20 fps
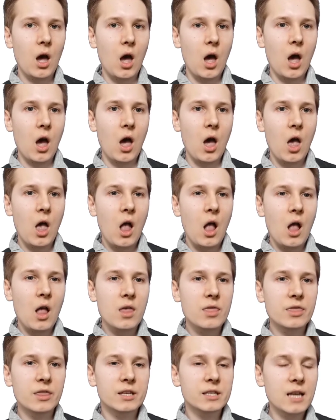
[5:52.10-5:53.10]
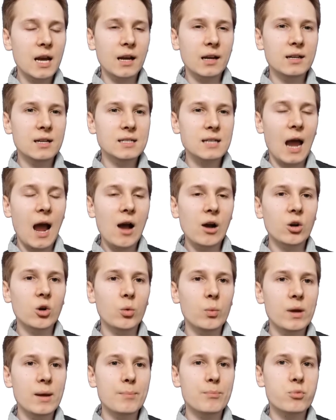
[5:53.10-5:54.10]
The second is, how
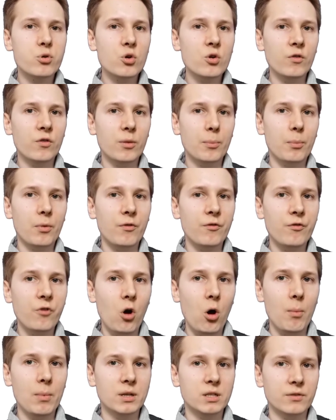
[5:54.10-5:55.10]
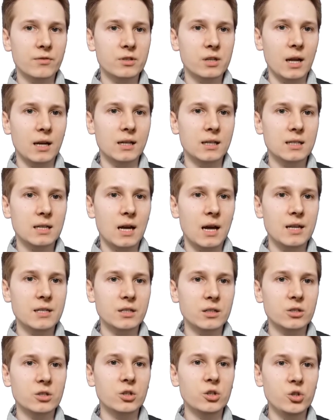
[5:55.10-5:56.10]
can we improve the performance of
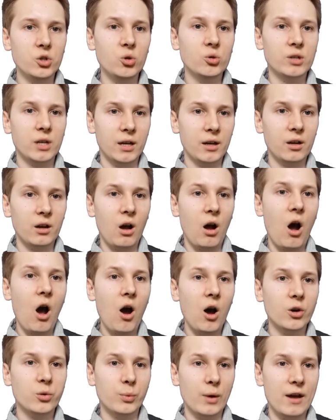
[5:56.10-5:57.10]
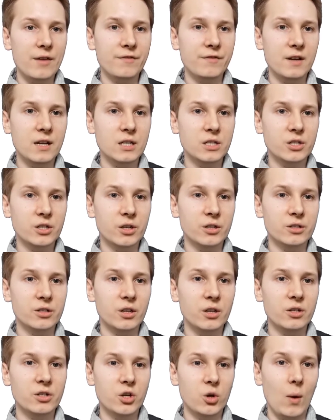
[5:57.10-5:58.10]
sanitizers using hardware
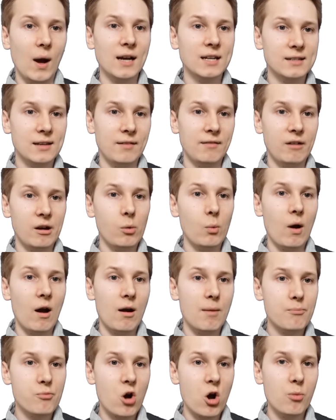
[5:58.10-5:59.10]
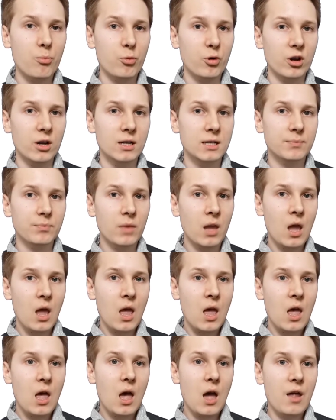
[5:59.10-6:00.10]
features to accelerate where appropriate?
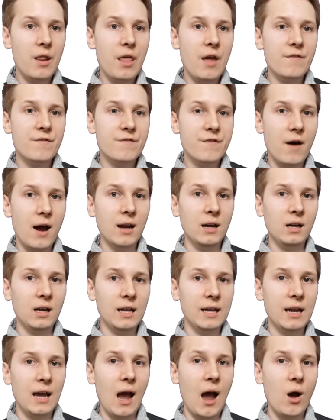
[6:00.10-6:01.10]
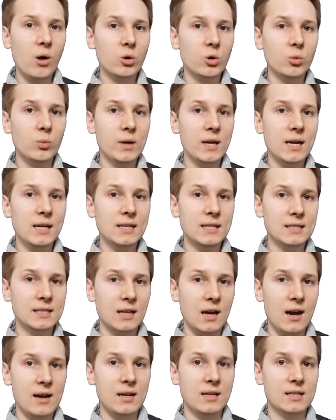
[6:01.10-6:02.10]
And then finally, how can we
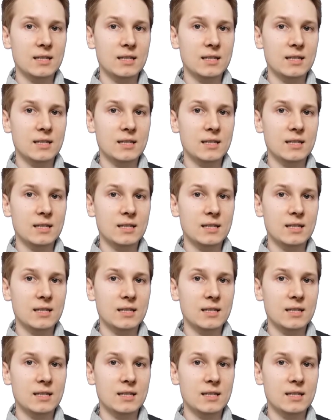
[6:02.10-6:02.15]
design